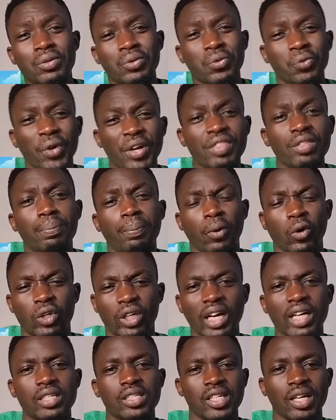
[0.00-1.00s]
with
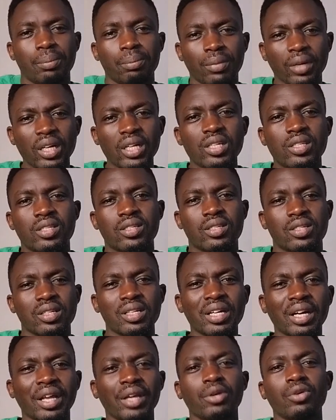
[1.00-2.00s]
potassium, it
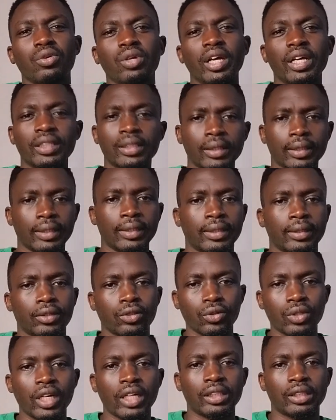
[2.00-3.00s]
regulates it
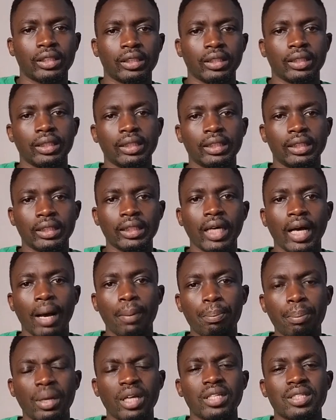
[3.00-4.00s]
so that it
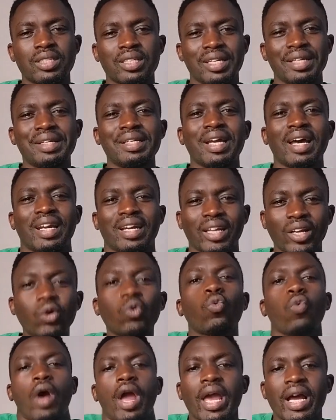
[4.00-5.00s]
happens in a
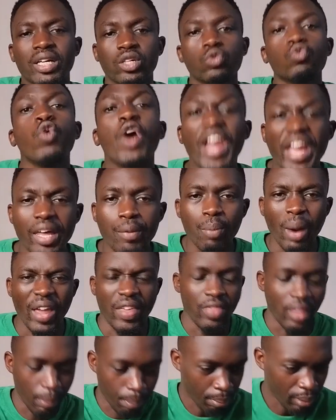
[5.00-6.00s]
required way by
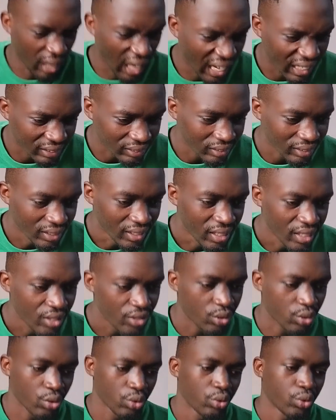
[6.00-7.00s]
the plant.
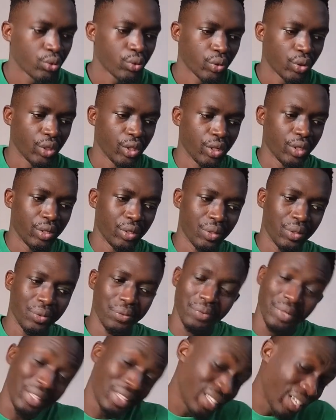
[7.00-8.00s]
So
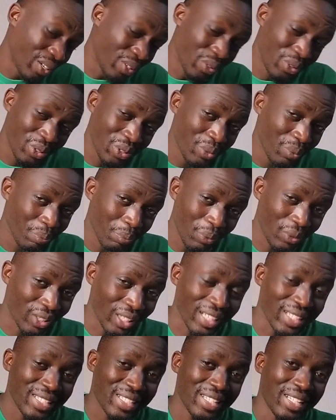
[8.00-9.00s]
without
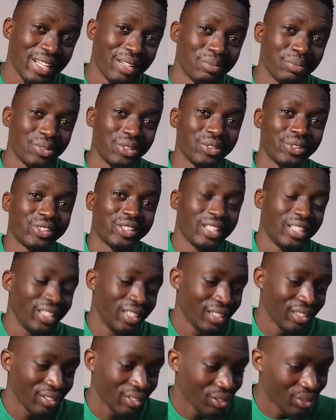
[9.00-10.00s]
potassium, you
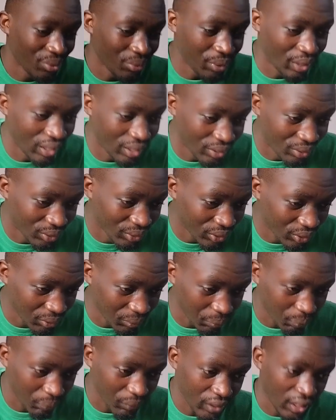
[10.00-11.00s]
see, you will not
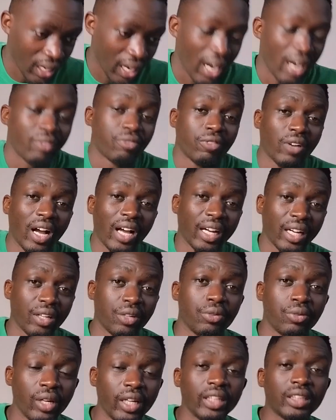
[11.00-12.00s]
have a
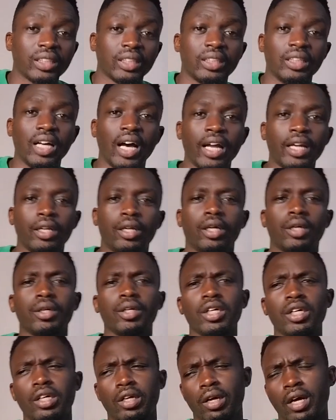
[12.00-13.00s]
regulated, and
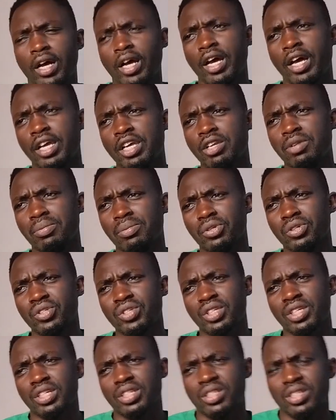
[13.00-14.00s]
in
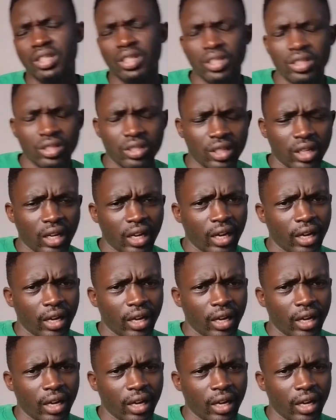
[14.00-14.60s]
most cases